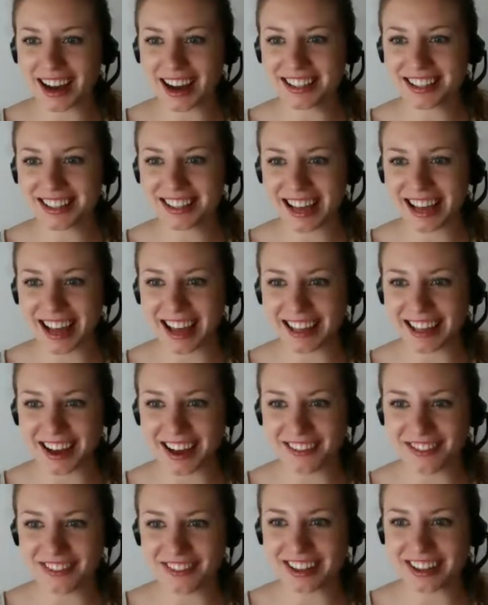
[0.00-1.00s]
I just had
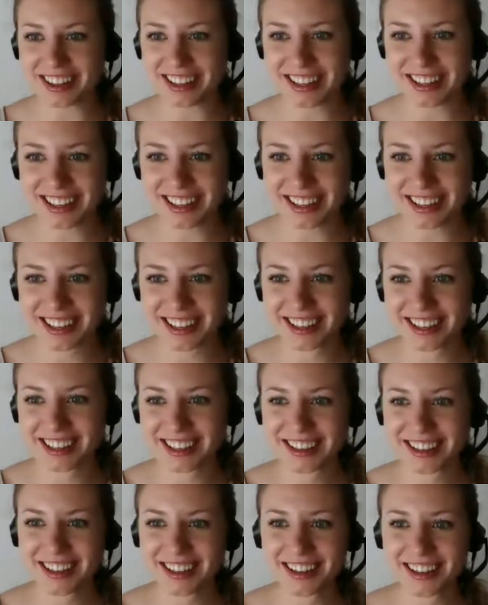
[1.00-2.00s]
that feeling?
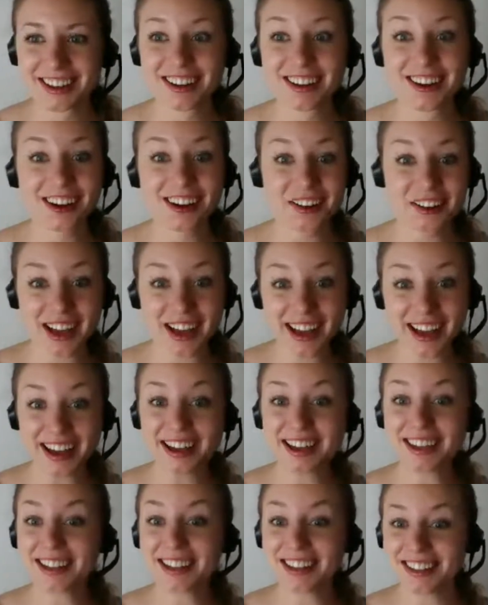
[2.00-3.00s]

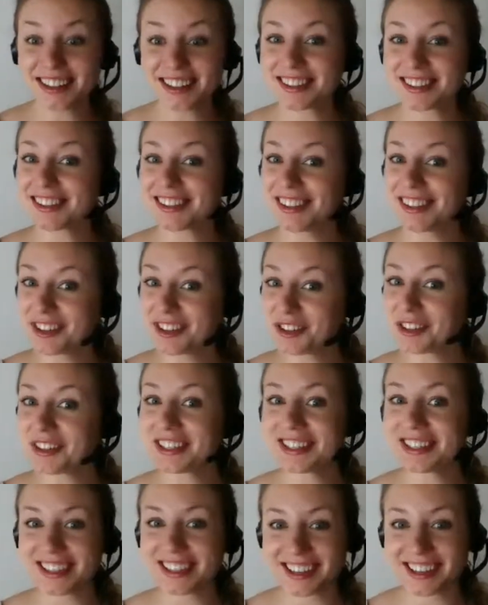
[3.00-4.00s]
Okay, that's
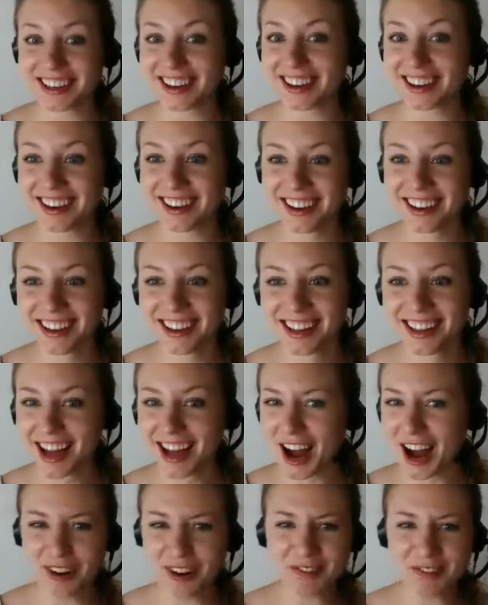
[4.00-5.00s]
interesting.
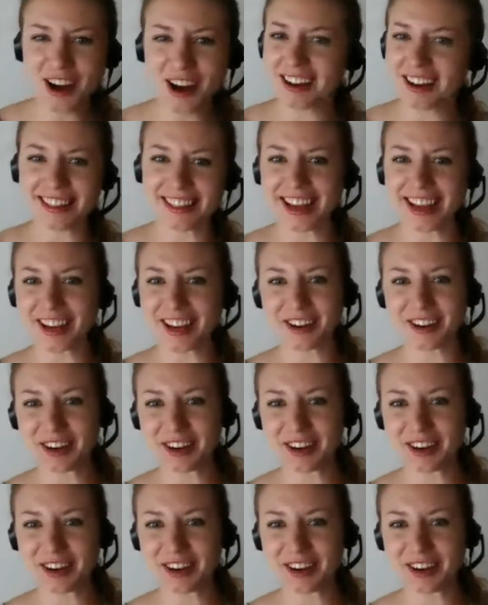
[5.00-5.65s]
I'm not like